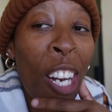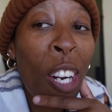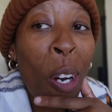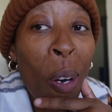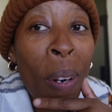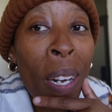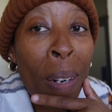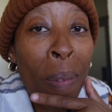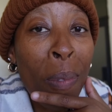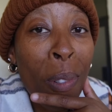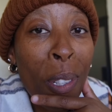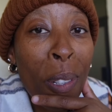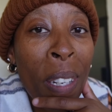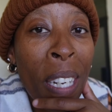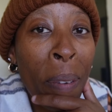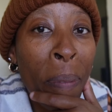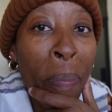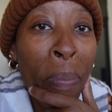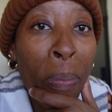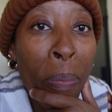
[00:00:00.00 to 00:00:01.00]
know what I'm
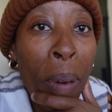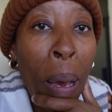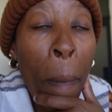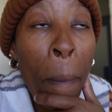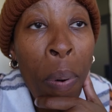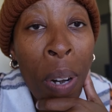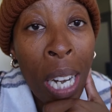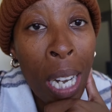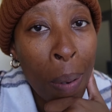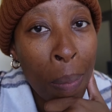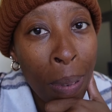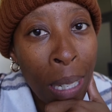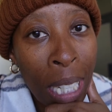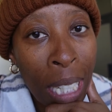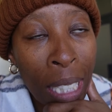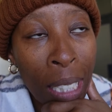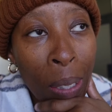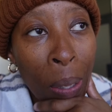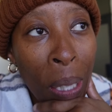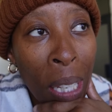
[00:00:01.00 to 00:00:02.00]
doing, but pretty
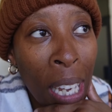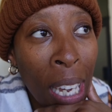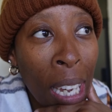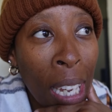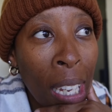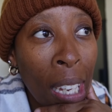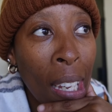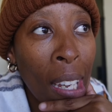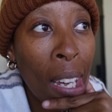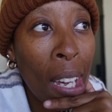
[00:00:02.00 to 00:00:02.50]
please, okay?